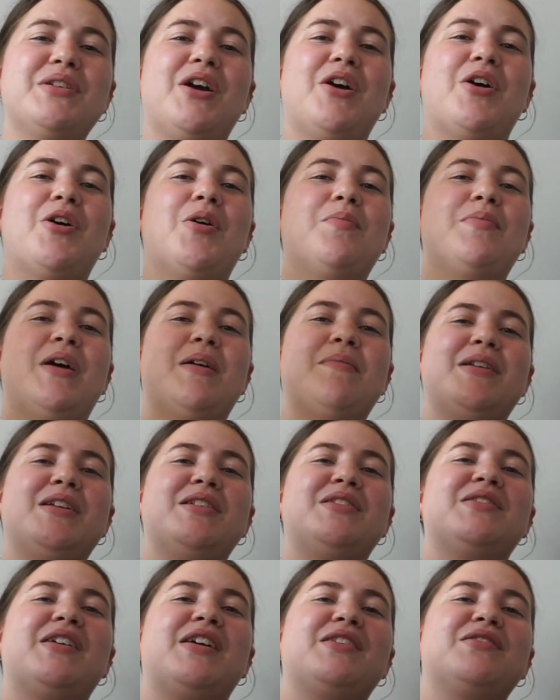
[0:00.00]
Hope that
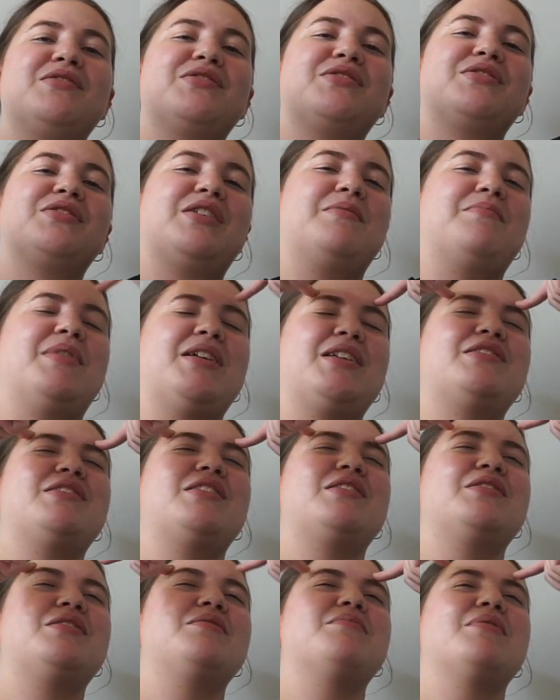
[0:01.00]
made sense. It made
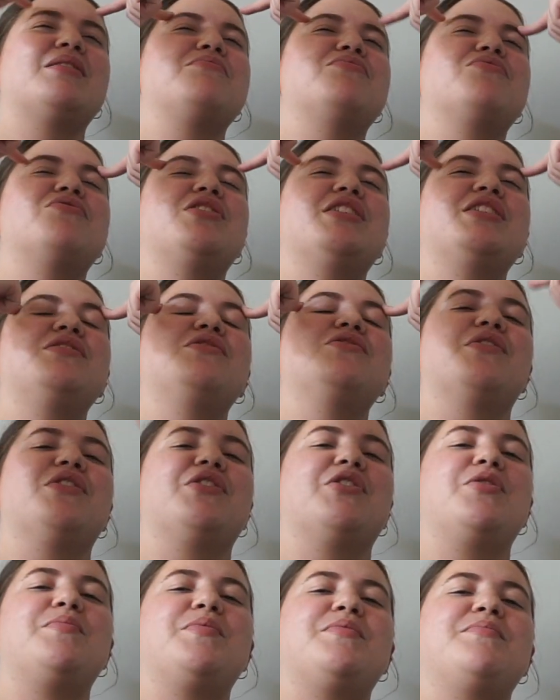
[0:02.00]
sense in my brain, so I
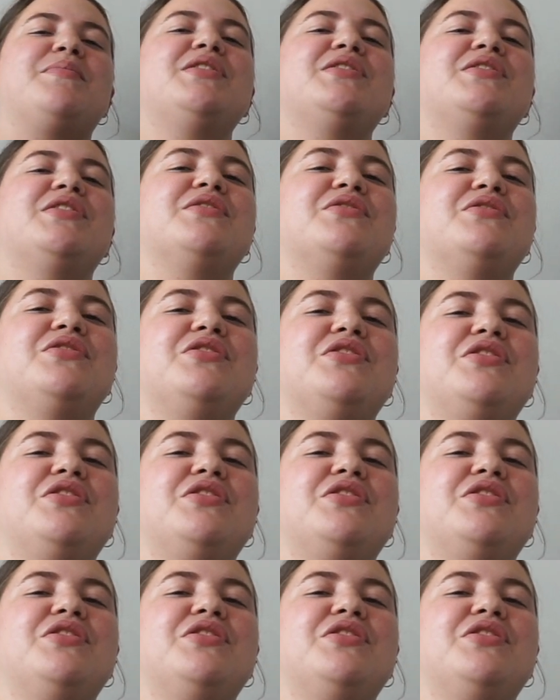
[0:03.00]
hope it made sense to